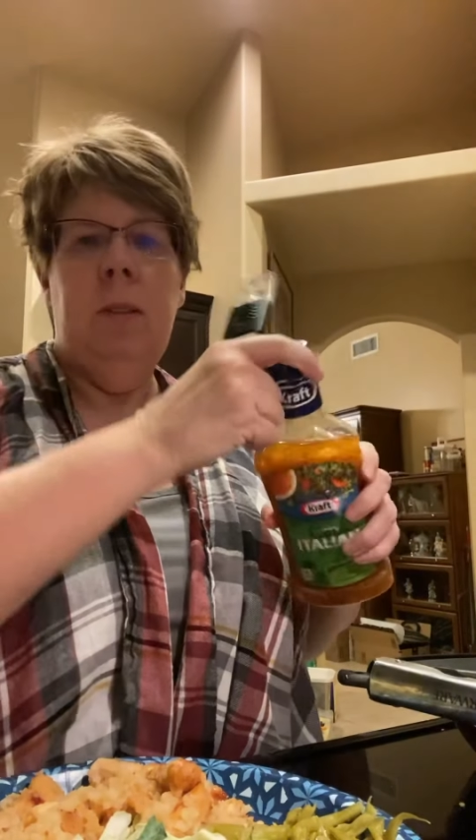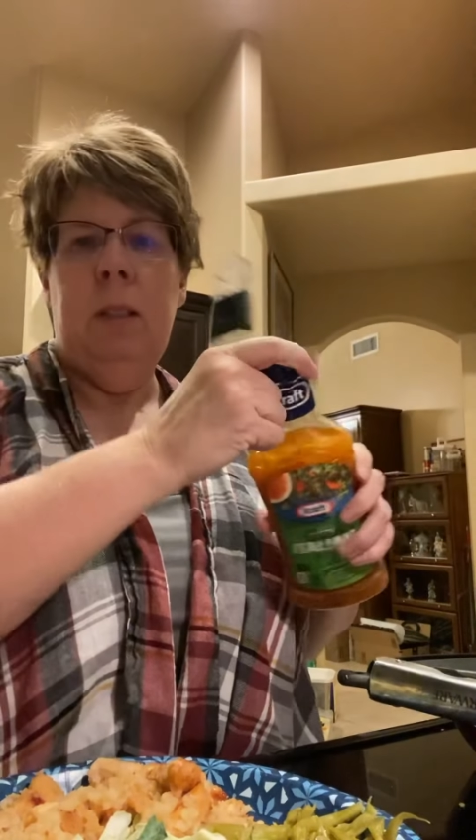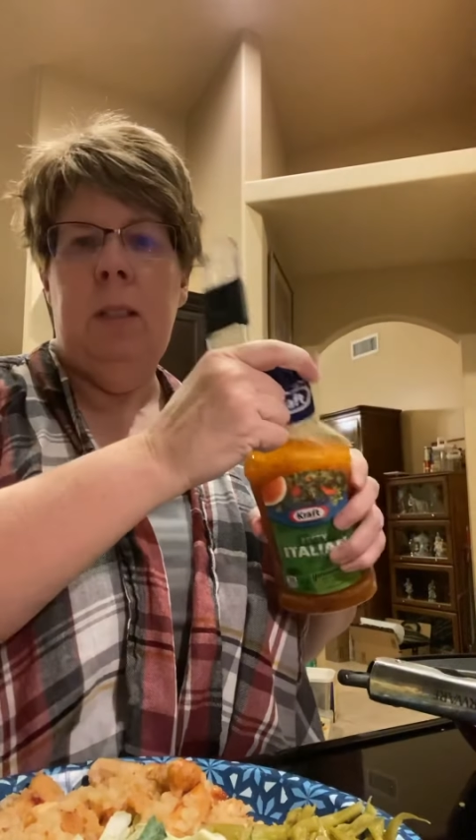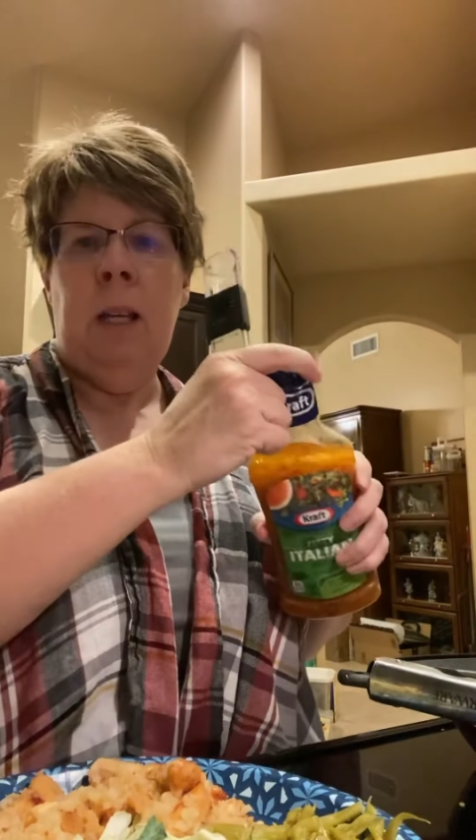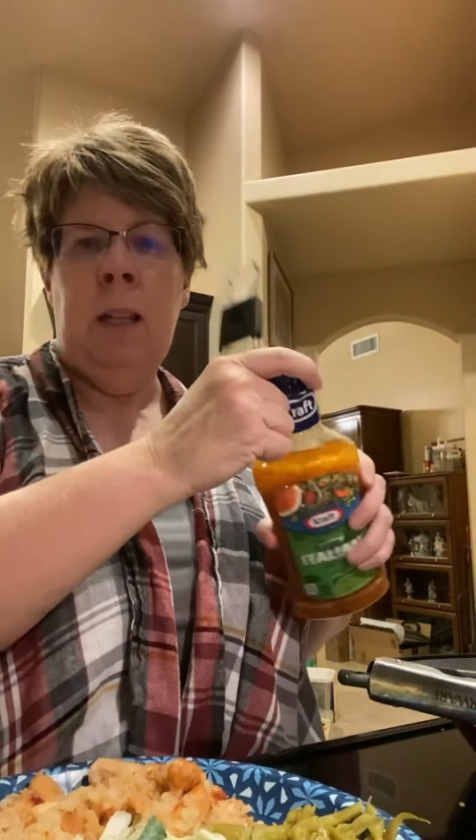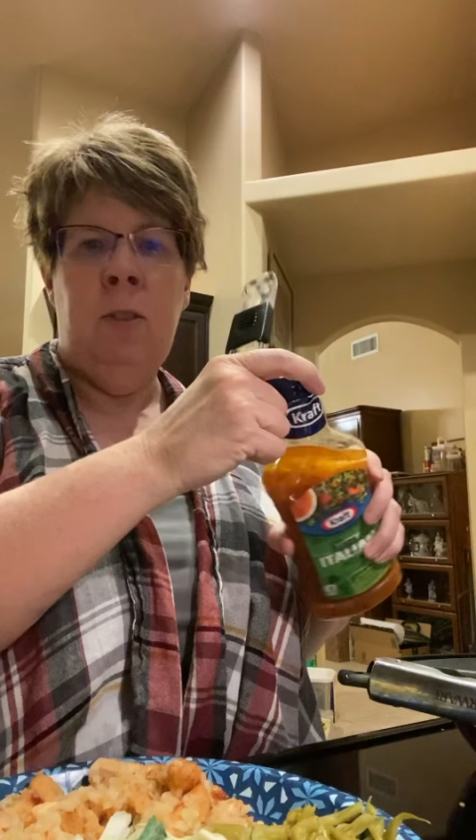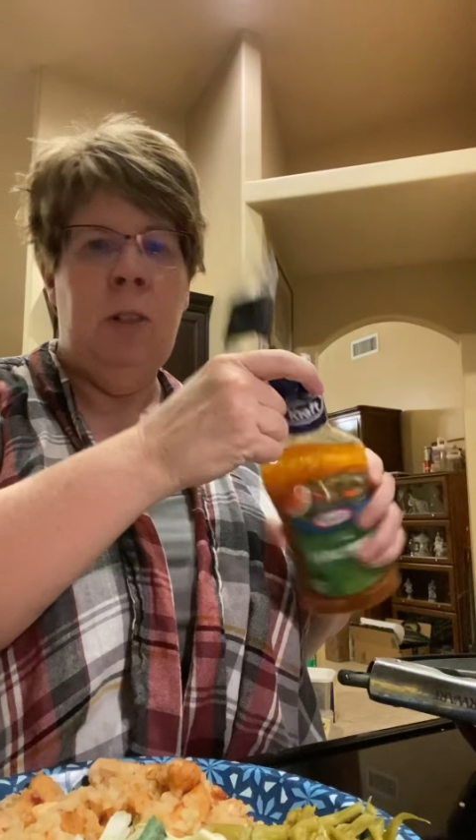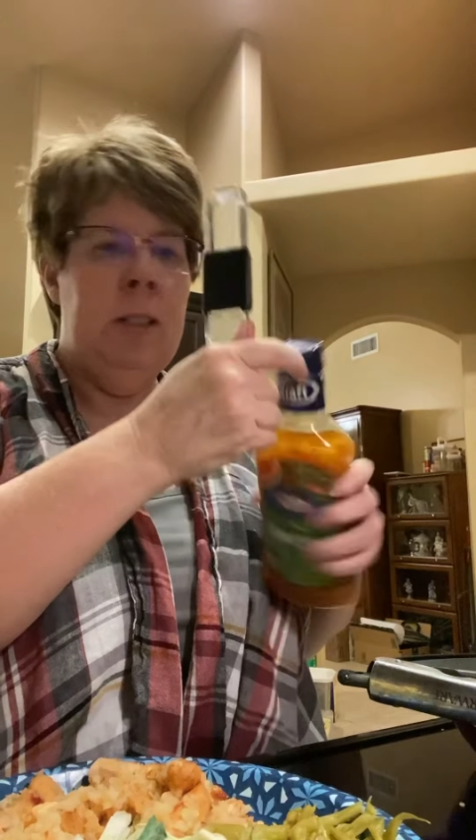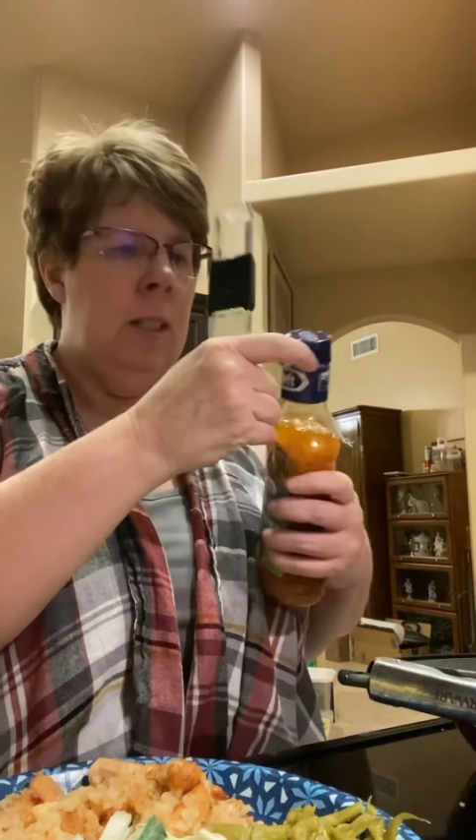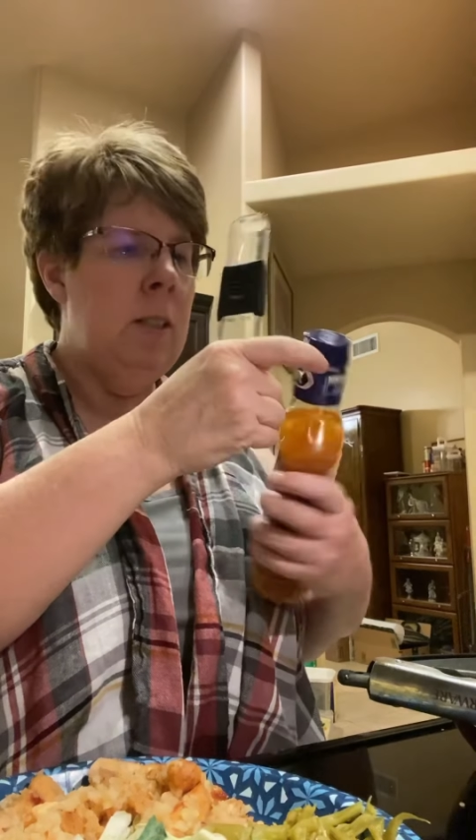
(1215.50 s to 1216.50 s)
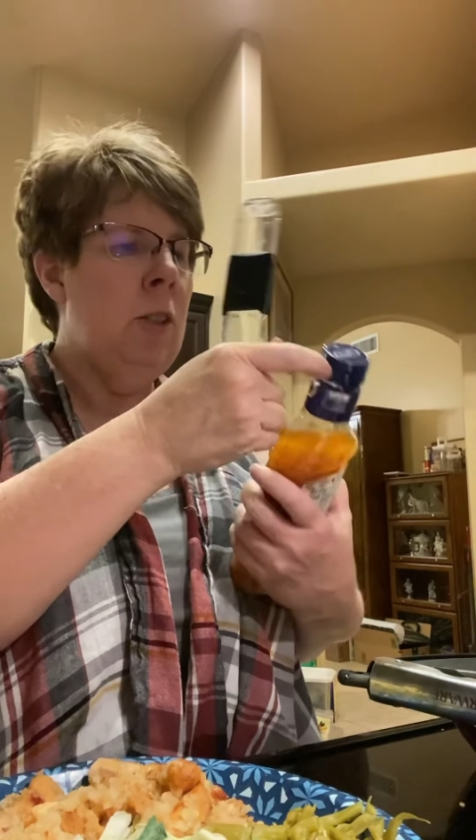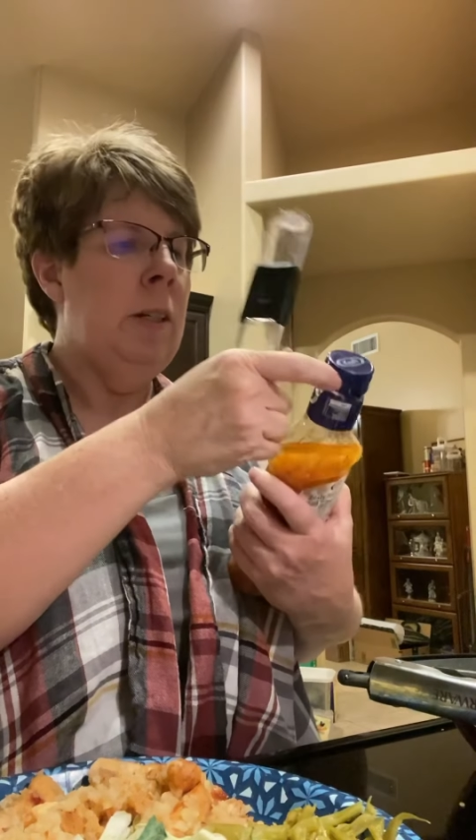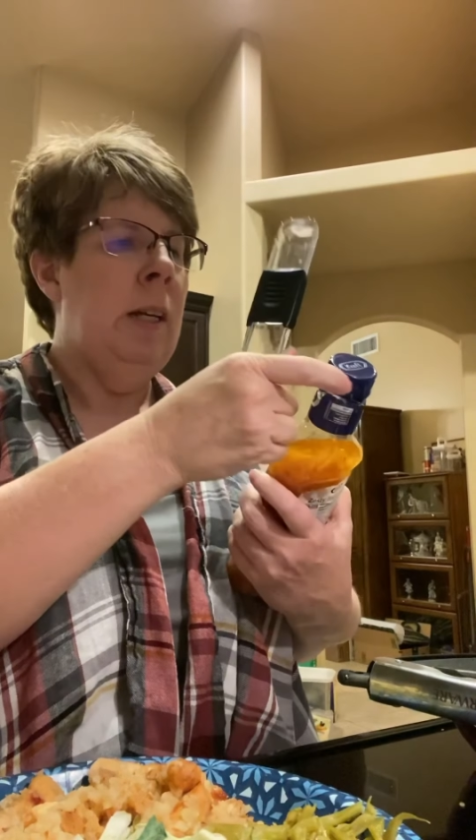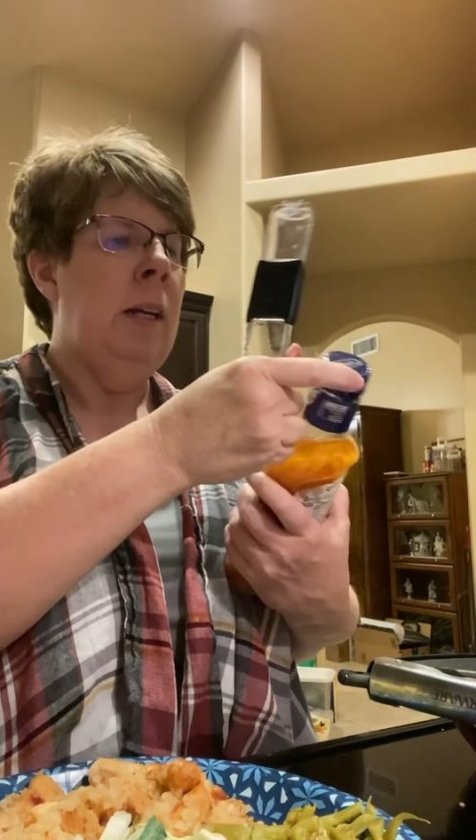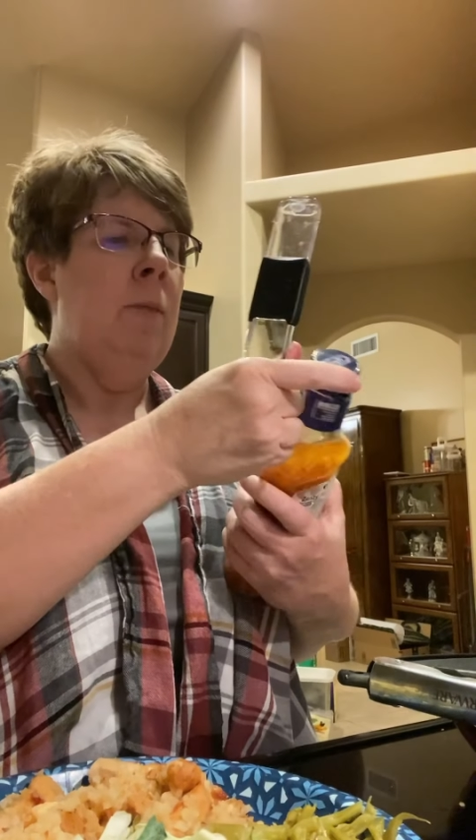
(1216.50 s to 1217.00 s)
salad dressings you
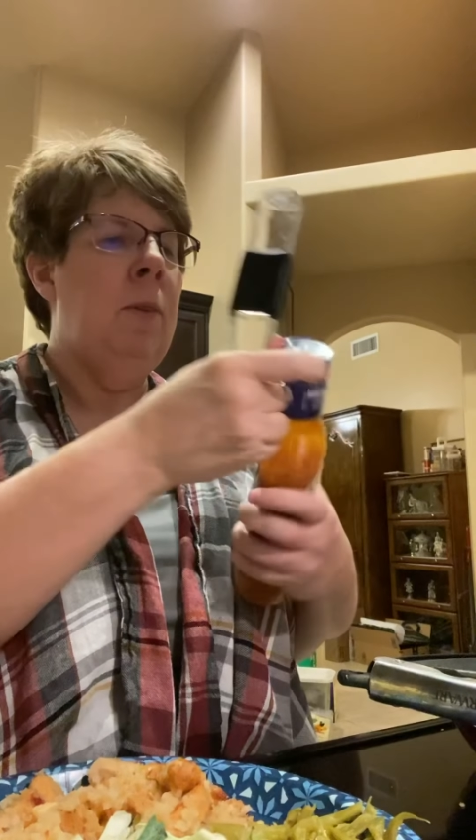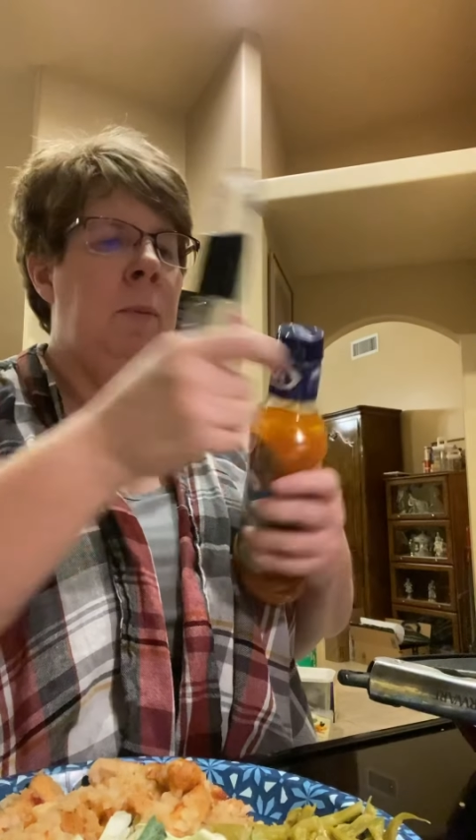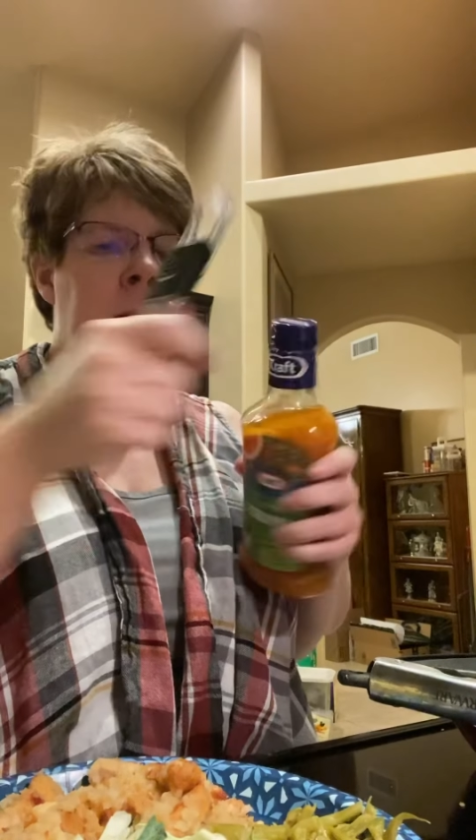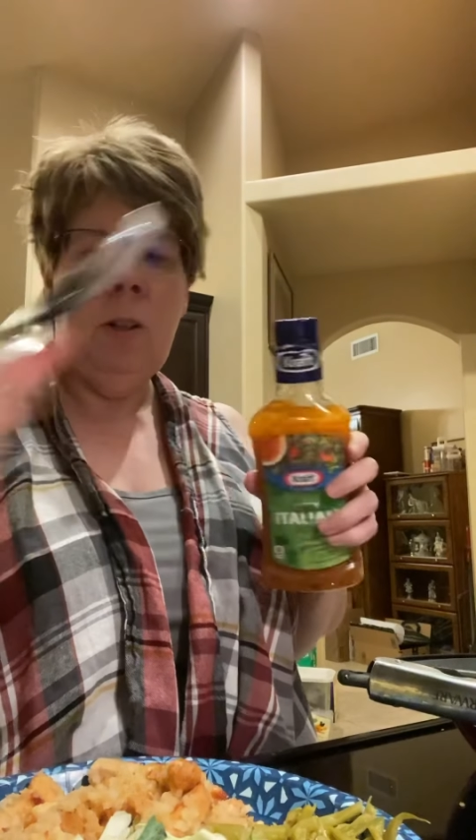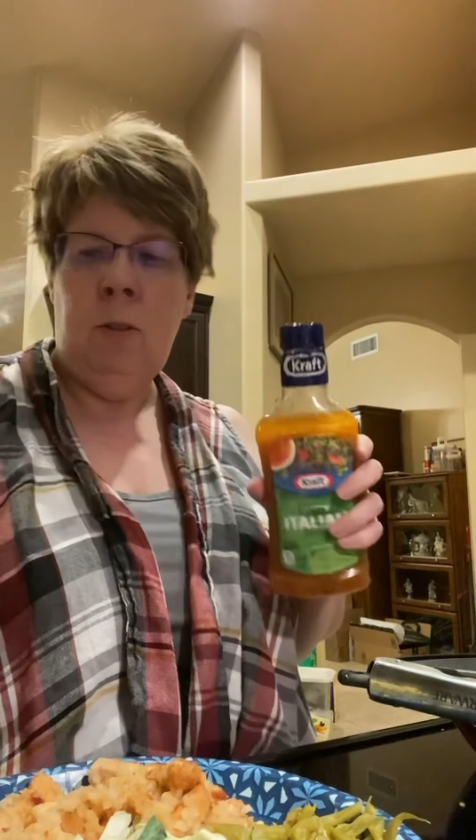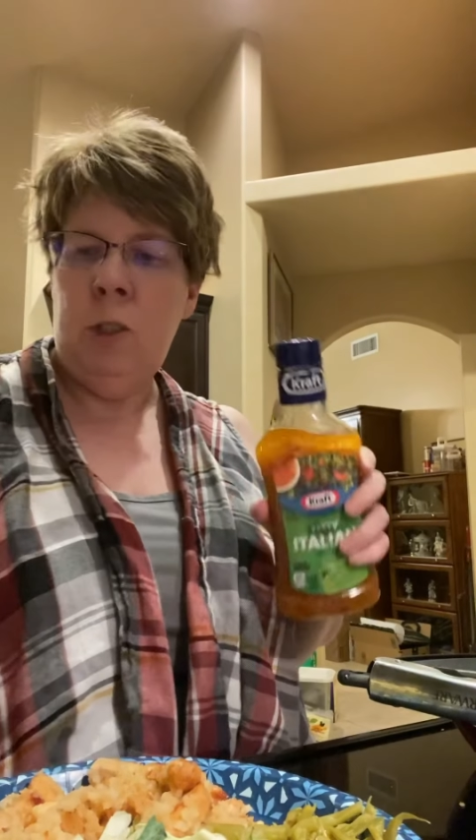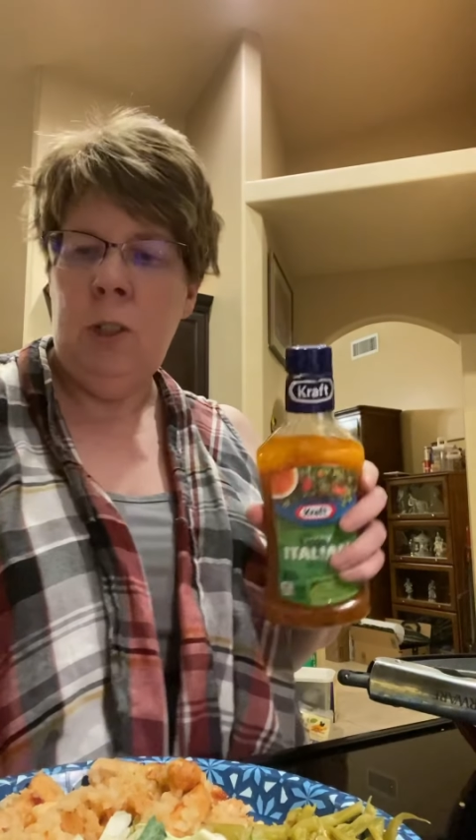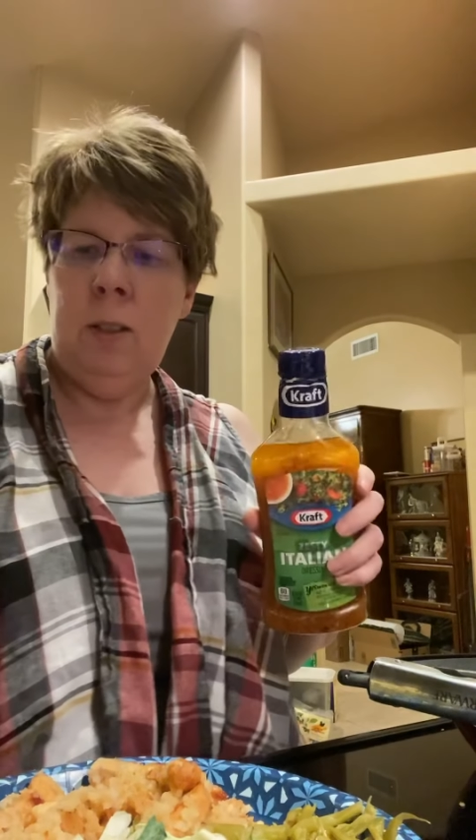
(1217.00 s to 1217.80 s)
can get from your coaches.